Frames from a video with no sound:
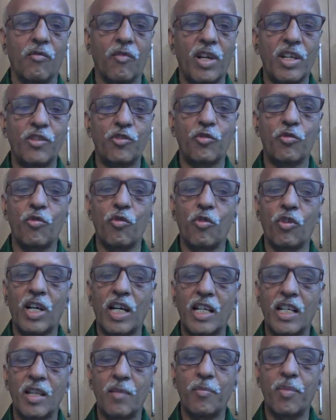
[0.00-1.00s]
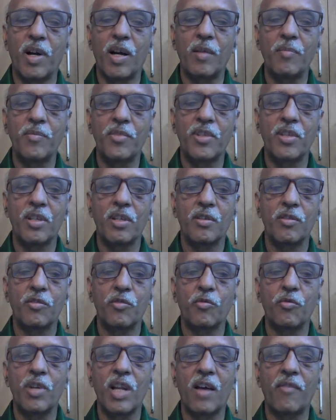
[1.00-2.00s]
One should look at the palms
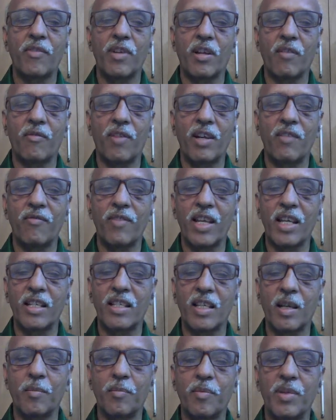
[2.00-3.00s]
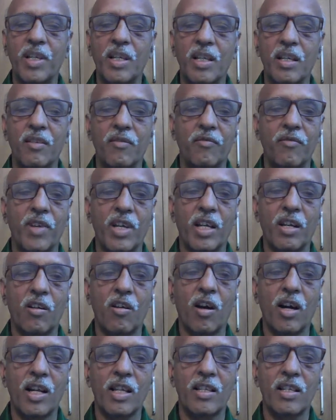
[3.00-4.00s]
soon after one wakes up, where
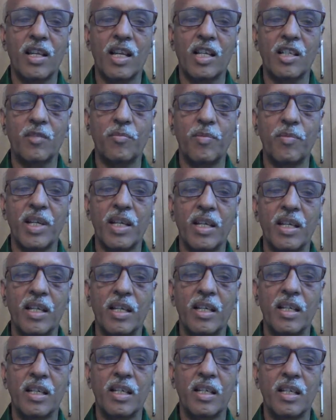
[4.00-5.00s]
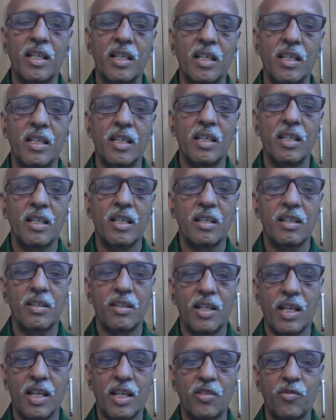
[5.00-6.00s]
Goddess Lakshmi,
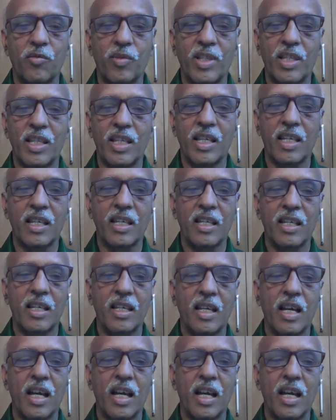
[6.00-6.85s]
Saraswati,